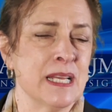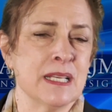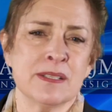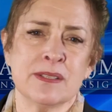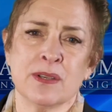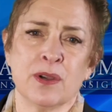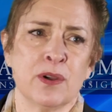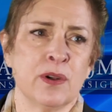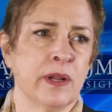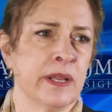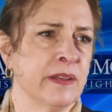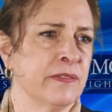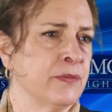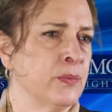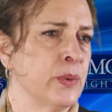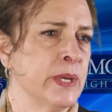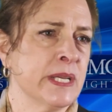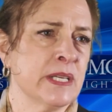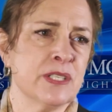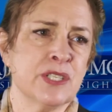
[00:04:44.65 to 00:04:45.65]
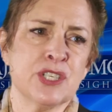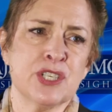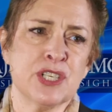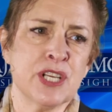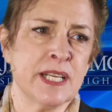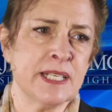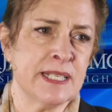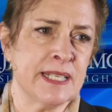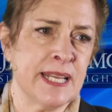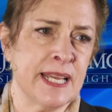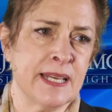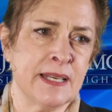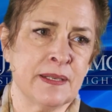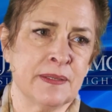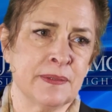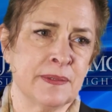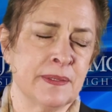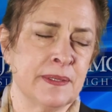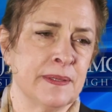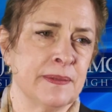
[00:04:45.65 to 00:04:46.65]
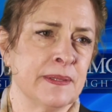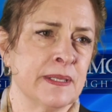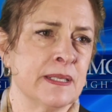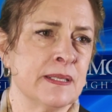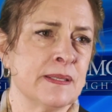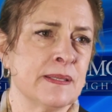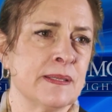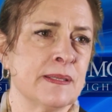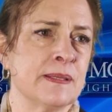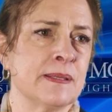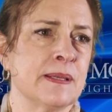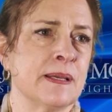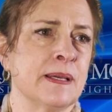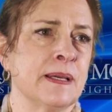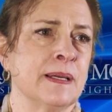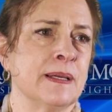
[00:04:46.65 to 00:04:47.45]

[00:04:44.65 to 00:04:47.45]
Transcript: So if we can shut down this